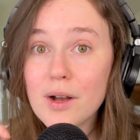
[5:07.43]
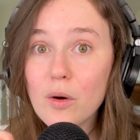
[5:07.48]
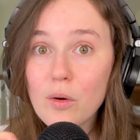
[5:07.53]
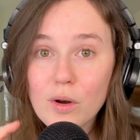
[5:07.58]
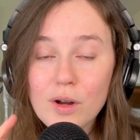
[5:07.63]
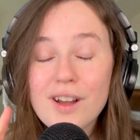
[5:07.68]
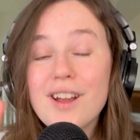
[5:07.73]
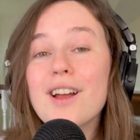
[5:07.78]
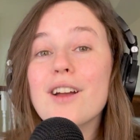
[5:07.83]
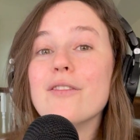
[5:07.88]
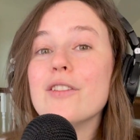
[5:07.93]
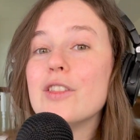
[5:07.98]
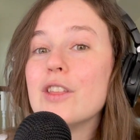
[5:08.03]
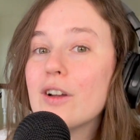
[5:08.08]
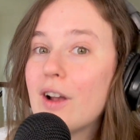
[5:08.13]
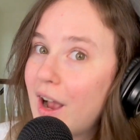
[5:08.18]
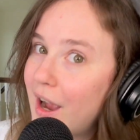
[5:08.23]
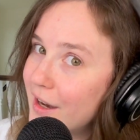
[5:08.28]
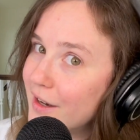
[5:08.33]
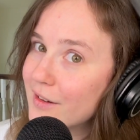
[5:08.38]
or for their
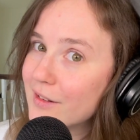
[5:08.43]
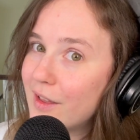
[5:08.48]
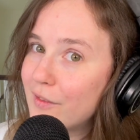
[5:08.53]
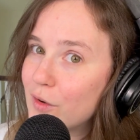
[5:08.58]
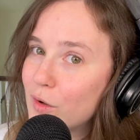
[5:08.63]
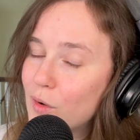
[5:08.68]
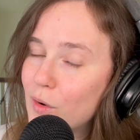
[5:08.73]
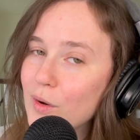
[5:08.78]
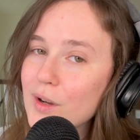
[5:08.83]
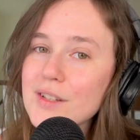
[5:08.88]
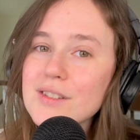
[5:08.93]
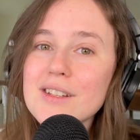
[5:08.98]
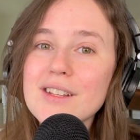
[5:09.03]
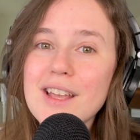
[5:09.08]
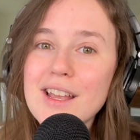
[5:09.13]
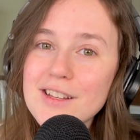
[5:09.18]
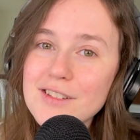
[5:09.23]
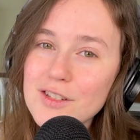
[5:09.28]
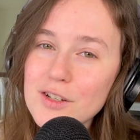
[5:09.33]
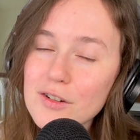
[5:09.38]
higher level course in
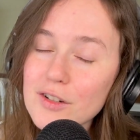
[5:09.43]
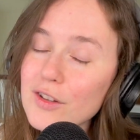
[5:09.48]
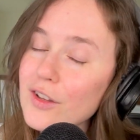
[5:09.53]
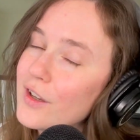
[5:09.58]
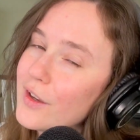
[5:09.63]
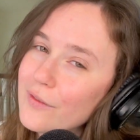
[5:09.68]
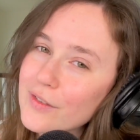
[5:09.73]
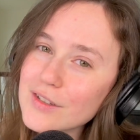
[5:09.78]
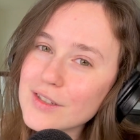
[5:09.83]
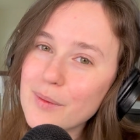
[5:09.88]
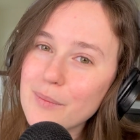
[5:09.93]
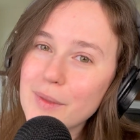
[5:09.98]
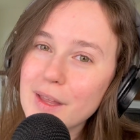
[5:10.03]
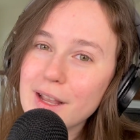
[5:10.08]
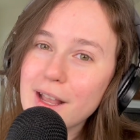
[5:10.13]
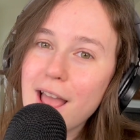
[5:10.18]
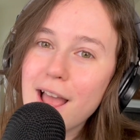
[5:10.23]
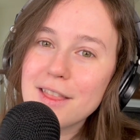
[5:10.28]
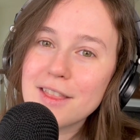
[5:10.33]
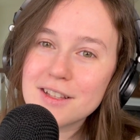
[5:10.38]
case you're looking for something
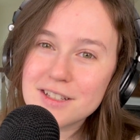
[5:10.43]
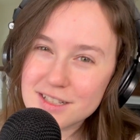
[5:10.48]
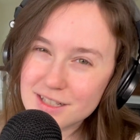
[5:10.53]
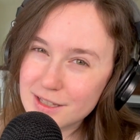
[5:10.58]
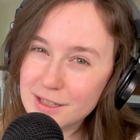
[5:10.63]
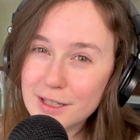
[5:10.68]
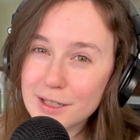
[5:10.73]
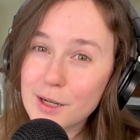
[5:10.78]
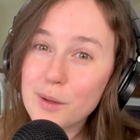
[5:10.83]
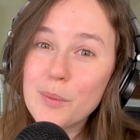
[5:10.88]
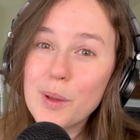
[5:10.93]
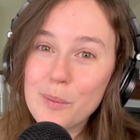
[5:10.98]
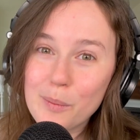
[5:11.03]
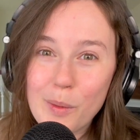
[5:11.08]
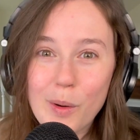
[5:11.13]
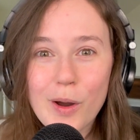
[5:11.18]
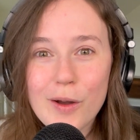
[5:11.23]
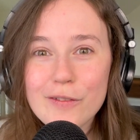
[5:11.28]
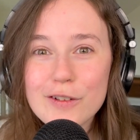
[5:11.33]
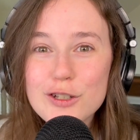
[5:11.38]
that's a little bit
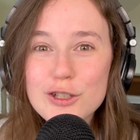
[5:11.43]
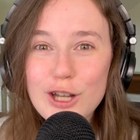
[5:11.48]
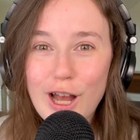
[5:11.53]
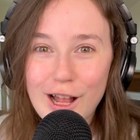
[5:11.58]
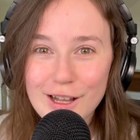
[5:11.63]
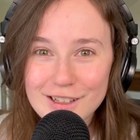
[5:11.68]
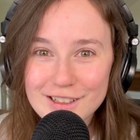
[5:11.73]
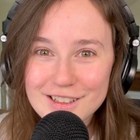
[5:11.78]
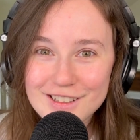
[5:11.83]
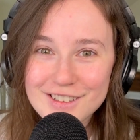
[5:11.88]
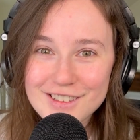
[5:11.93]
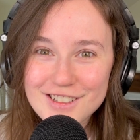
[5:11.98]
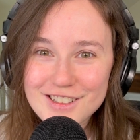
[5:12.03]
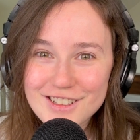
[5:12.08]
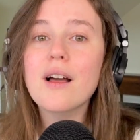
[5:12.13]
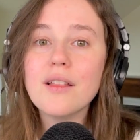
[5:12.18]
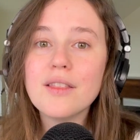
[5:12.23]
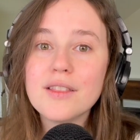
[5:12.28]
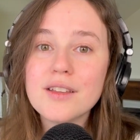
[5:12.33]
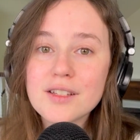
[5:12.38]
more of a challenge.
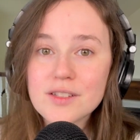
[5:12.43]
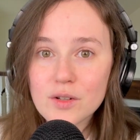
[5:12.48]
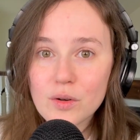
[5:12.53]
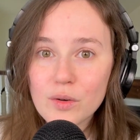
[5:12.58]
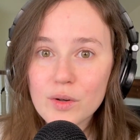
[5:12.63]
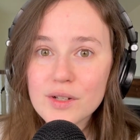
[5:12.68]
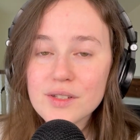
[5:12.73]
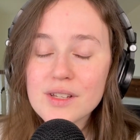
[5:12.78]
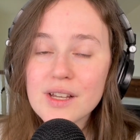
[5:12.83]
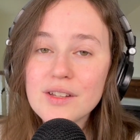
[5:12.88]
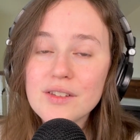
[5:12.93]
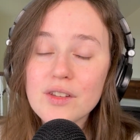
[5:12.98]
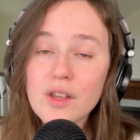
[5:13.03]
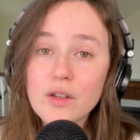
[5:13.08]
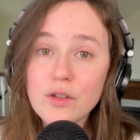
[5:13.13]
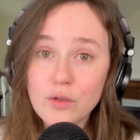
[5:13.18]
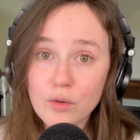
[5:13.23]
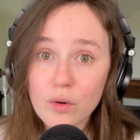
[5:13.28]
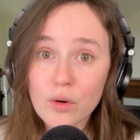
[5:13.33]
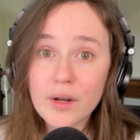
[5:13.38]
This course is
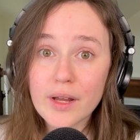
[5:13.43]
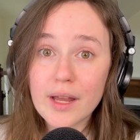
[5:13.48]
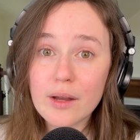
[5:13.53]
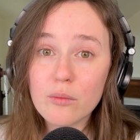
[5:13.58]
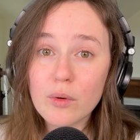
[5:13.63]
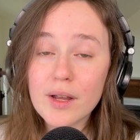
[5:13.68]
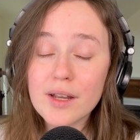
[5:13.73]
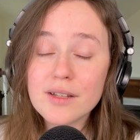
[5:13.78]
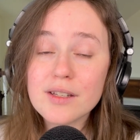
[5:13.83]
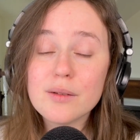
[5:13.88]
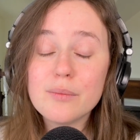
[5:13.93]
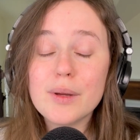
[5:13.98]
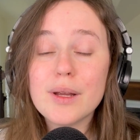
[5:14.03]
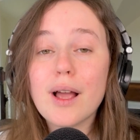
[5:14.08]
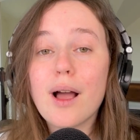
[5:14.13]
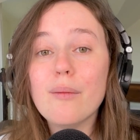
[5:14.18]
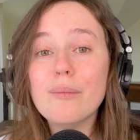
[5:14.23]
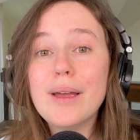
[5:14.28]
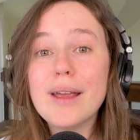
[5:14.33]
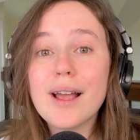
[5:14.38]
your gateway to
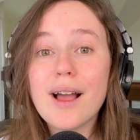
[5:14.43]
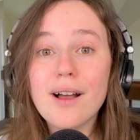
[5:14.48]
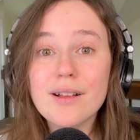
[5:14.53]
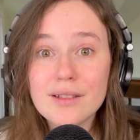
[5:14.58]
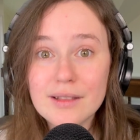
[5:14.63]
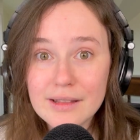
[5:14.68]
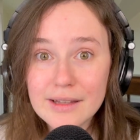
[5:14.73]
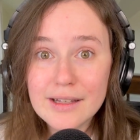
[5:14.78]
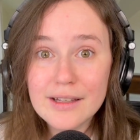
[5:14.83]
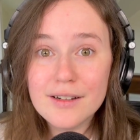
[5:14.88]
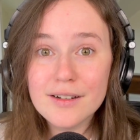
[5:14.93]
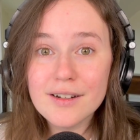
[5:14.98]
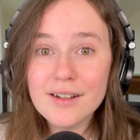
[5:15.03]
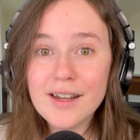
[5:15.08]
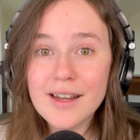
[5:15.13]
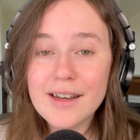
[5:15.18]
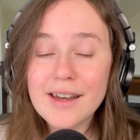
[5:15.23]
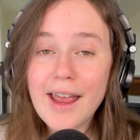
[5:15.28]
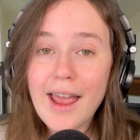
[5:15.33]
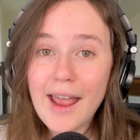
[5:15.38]
becoming a leader
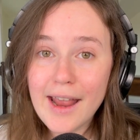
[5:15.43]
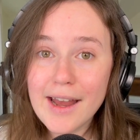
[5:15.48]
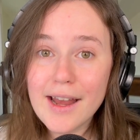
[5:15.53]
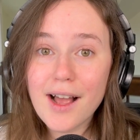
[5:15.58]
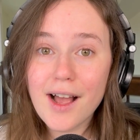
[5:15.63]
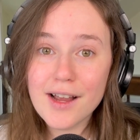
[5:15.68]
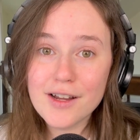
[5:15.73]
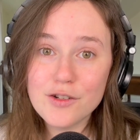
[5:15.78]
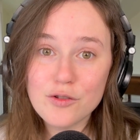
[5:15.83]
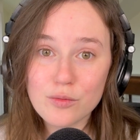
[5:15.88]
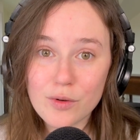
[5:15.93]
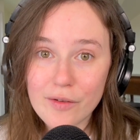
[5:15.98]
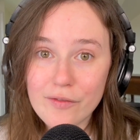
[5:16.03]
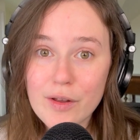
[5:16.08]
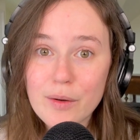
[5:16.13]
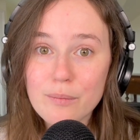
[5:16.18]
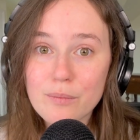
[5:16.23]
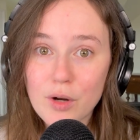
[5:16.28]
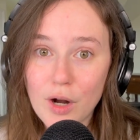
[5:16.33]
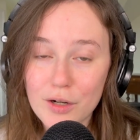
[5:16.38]
in
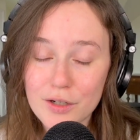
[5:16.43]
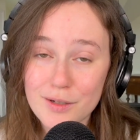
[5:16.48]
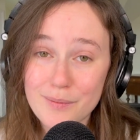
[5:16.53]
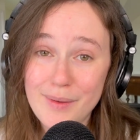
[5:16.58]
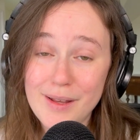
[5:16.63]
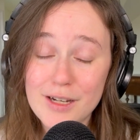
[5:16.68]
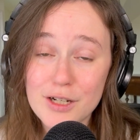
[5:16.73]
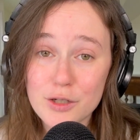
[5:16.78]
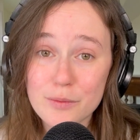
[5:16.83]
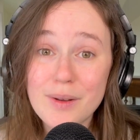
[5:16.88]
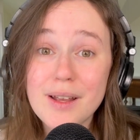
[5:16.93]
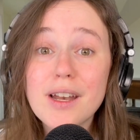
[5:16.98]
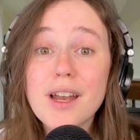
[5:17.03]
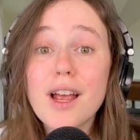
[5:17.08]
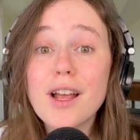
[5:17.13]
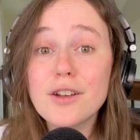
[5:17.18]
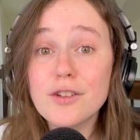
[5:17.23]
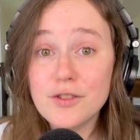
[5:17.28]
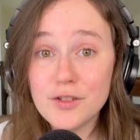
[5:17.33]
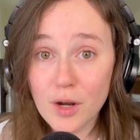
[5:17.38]
AI-driven product management.
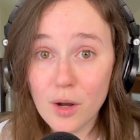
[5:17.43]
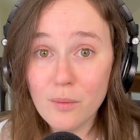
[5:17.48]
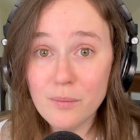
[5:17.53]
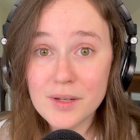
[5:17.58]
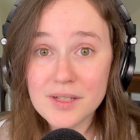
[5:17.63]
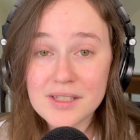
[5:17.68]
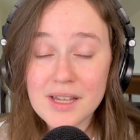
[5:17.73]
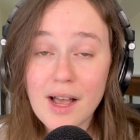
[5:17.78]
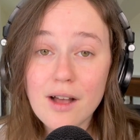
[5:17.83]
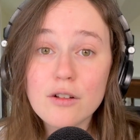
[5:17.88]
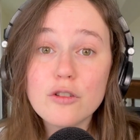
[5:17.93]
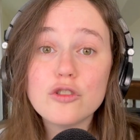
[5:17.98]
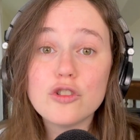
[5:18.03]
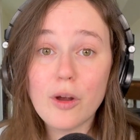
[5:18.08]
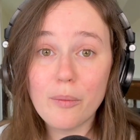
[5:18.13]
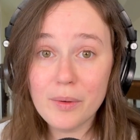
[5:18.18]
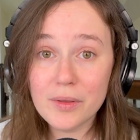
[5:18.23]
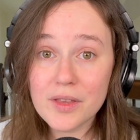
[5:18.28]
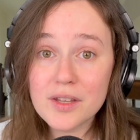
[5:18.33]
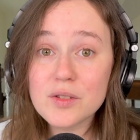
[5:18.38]
Don't miss out.
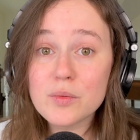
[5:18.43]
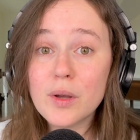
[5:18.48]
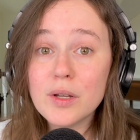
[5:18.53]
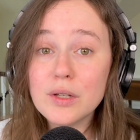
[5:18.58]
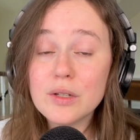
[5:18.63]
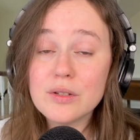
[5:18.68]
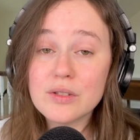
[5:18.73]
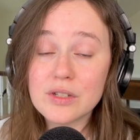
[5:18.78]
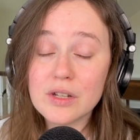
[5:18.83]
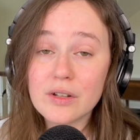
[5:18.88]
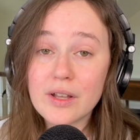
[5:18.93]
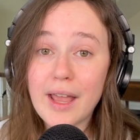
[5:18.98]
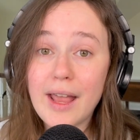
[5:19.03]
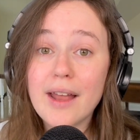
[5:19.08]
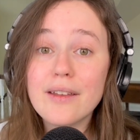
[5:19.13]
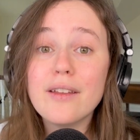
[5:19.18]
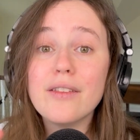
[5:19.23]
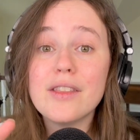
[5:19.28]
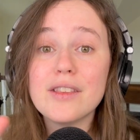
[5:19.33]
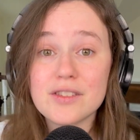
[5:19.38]
Jump on this while you still
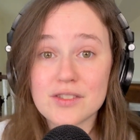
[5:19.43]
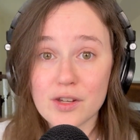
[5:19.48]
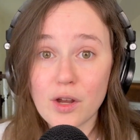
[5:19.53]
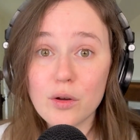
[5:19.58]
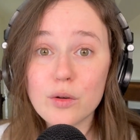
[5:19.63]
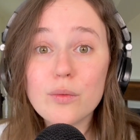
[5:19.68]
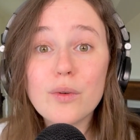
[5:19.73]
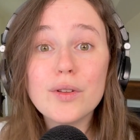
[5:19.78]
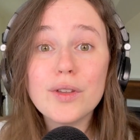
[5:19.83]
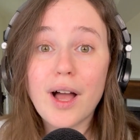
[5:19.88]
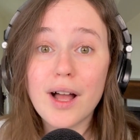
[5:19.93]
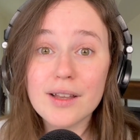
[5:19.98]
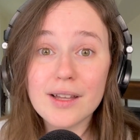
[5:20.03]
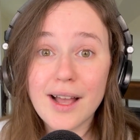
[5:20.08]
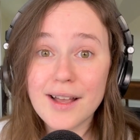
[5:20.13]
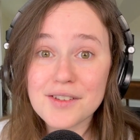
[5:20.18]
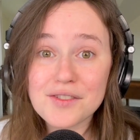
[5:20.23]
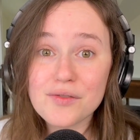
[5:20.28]
can. This code will not last